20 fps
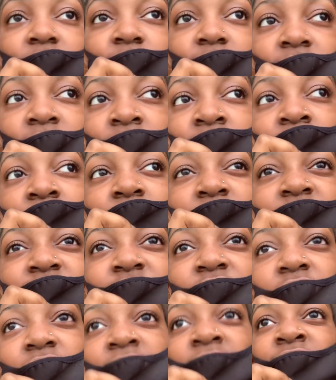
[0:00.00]
right now I'm waiting
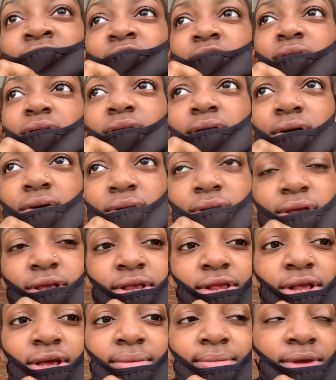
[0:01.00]
for a lift so I can go to
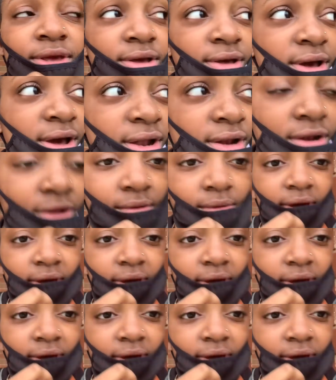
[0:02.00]
Insomnia. I don't